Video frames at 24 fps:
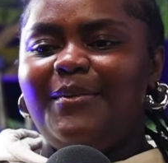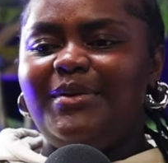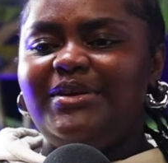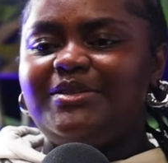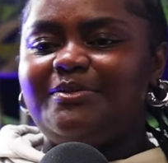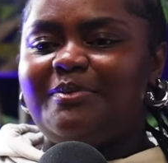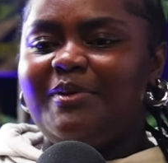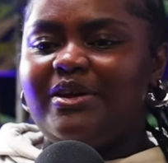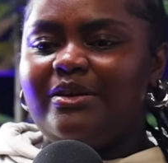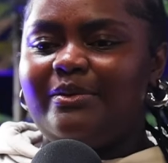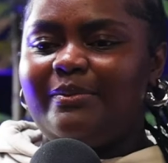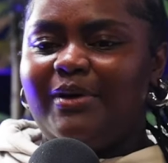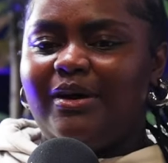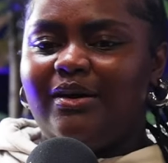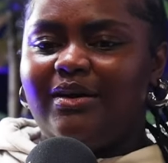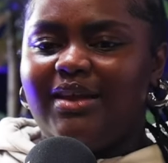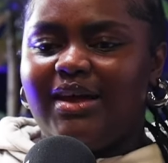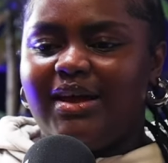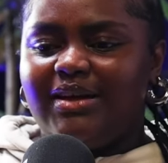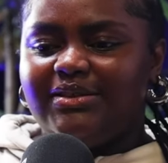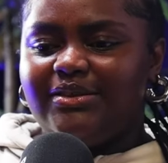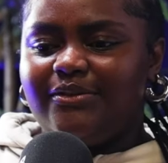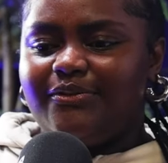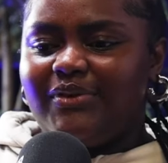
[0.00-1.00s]
I mean, speaking
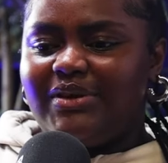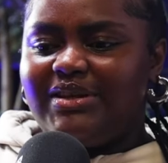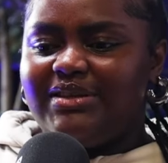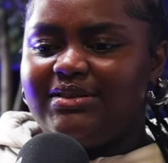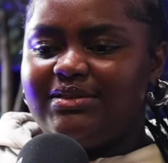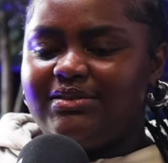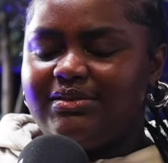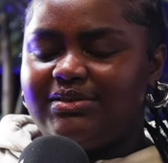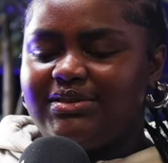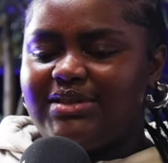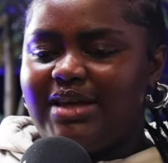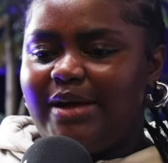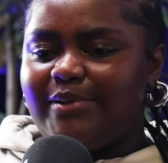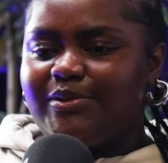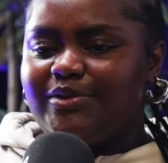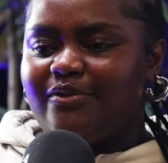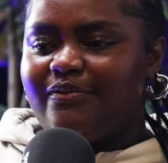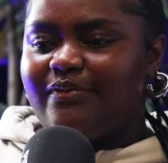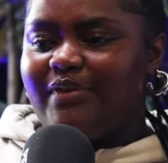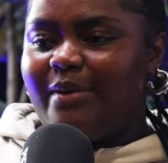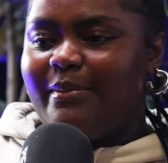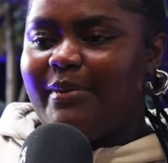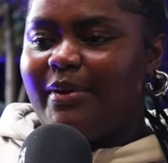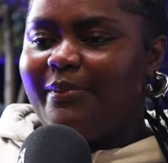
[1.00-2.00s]
about like different types
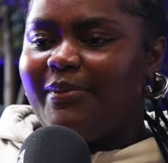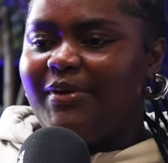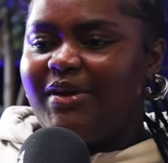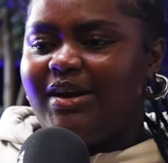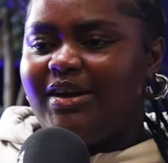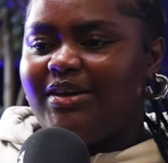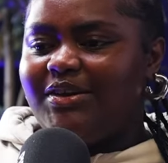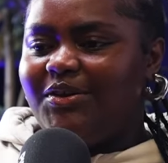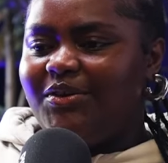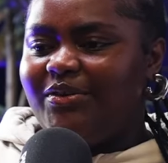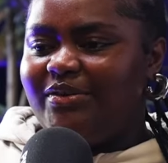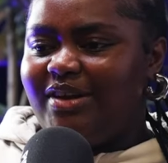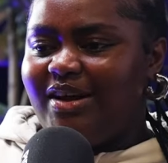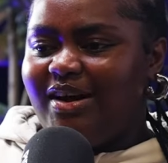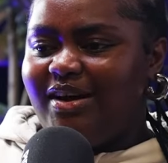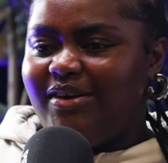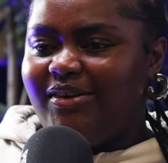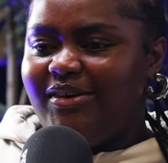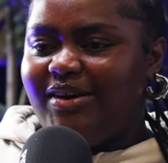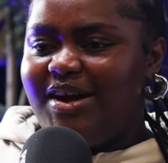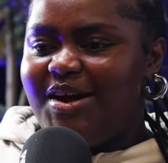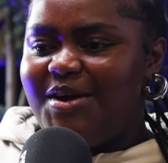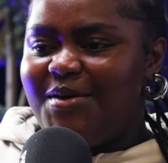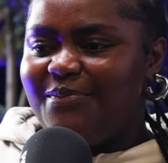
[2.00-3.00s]
of Ama Piano
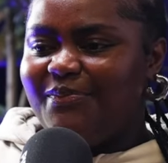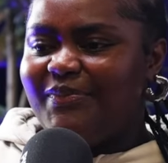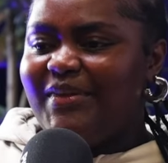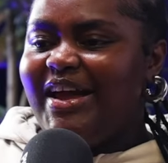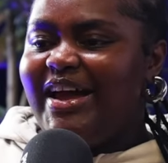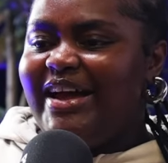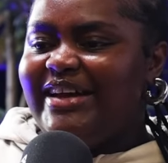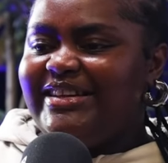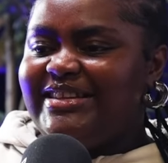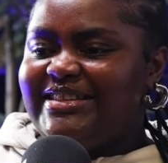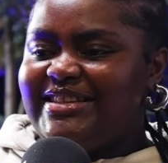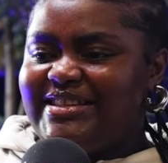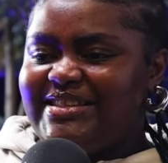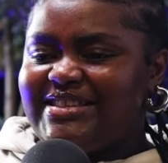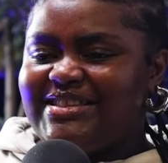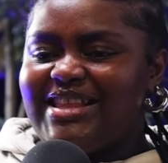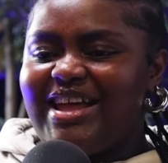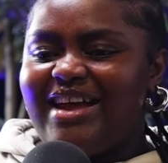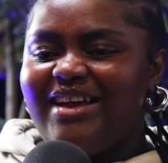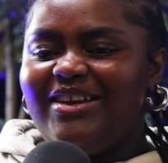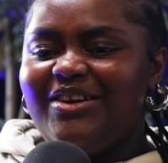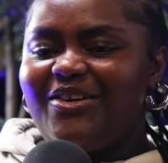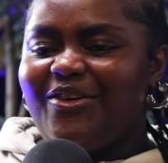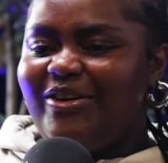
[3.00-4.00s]
now, um, this is
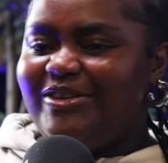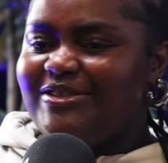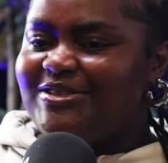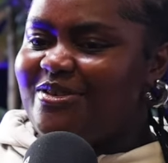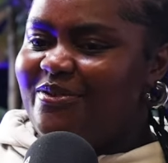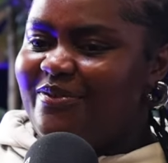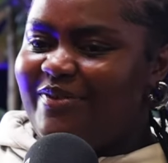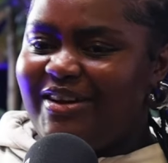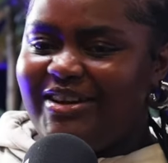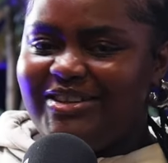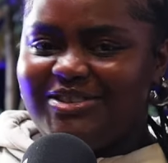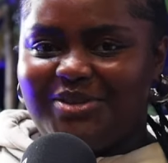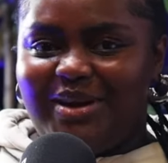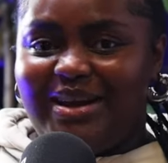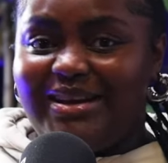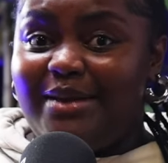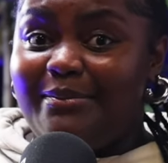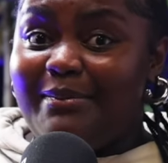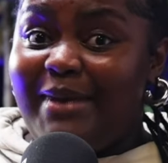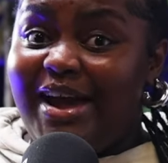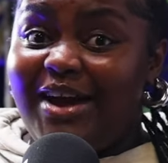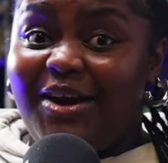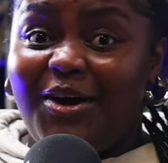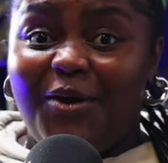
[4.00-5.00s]
slightly controversial
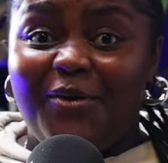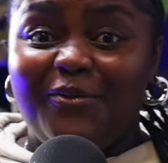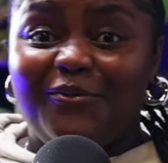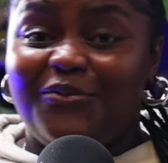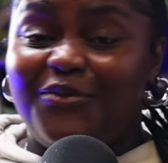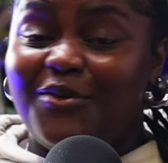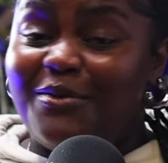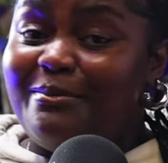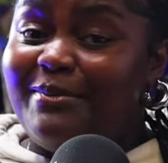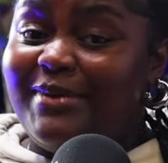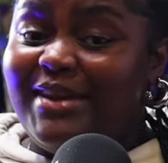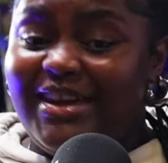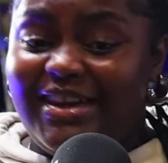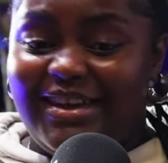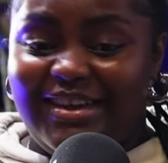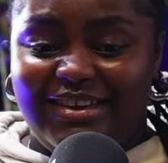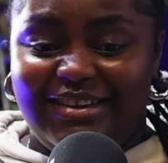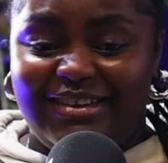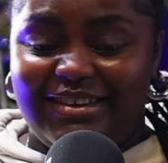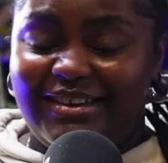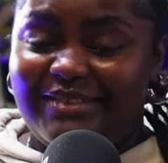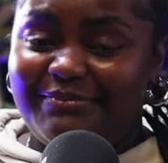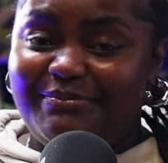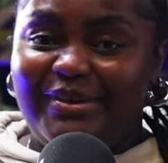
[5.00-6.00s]
and they might come for
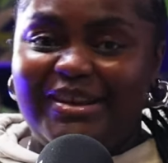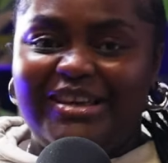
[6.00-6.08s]
me.